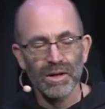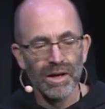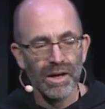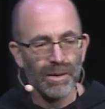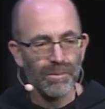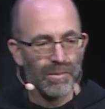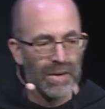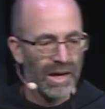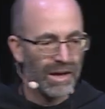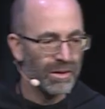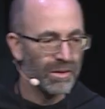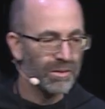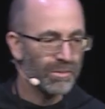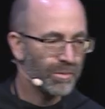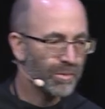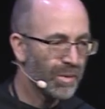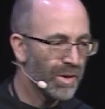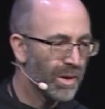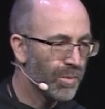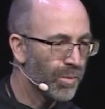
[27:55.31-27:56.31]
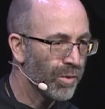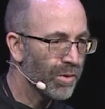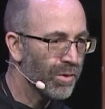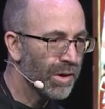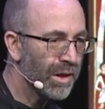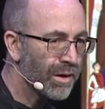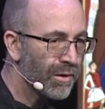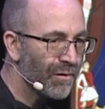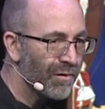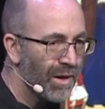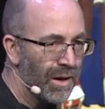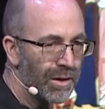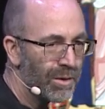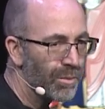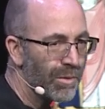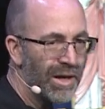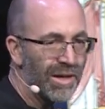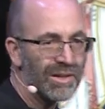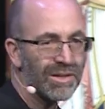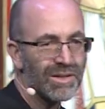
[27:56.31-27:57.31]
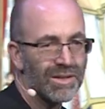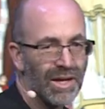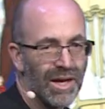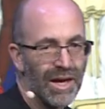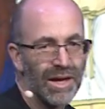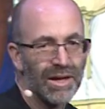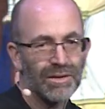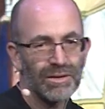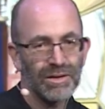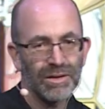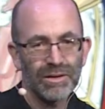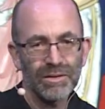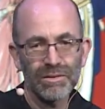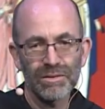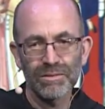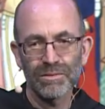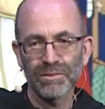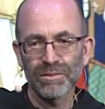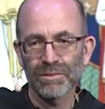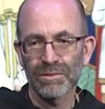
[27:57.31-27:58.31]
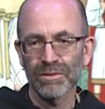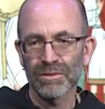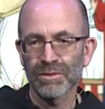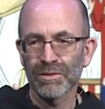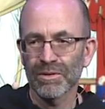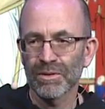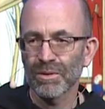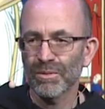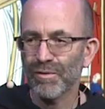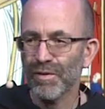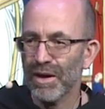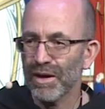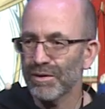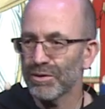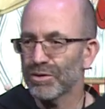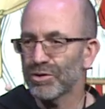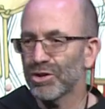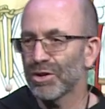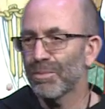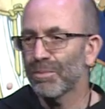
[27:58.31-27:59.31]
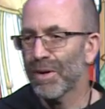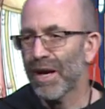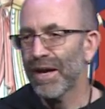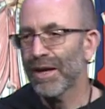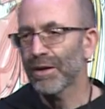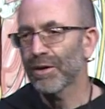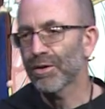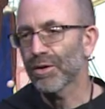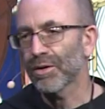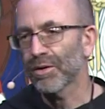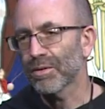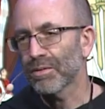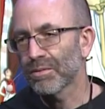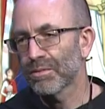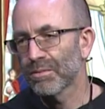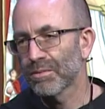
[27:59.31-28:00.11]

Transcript: I met people like Father Mike Scanlon, Father Jim Angert,